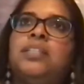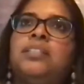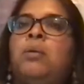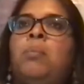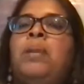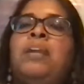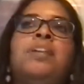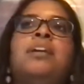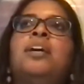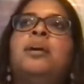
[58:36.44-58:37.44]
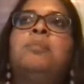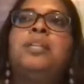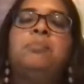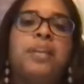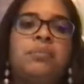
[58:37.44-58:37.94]
maybe a
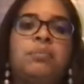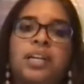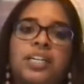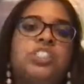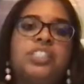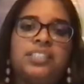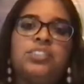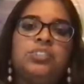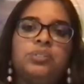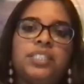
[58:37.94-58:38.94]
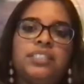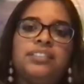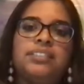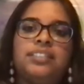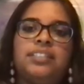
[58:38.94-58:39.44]
company may rush into it.
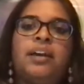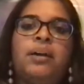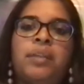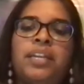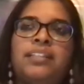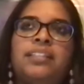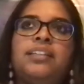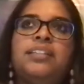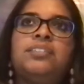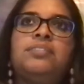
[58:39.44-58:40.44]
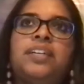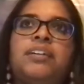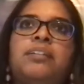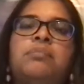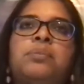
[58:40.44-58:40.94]
And I think it's
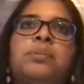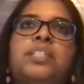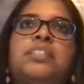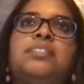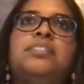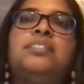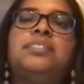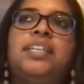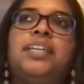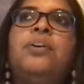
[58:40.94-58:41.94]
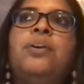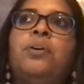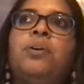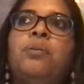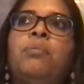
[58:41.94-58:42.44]
very important to see
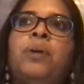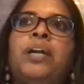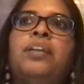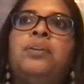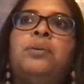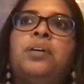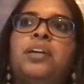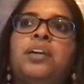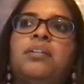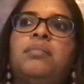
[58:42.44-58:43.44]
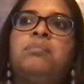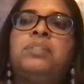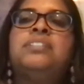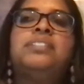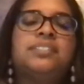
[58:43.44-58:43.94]
what your
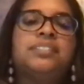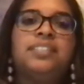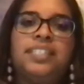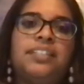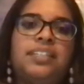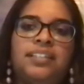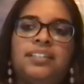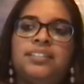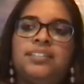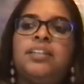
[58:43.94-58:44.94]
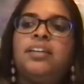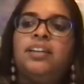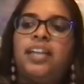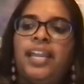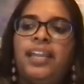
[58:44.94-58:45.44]
business need is.
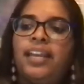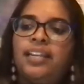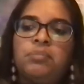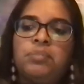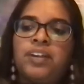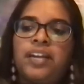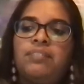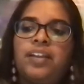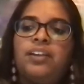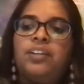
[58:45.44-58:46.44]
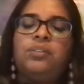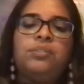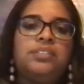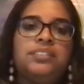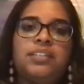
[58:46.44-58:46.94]
AI can provide value
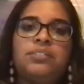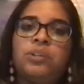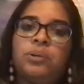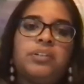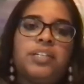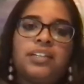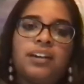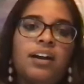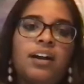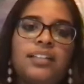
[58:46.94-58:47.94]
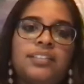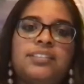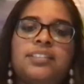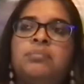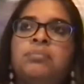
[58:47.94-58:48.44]
in, say, lowering
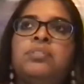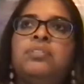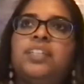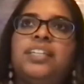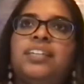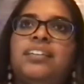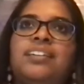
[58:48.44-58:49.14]
cost, improving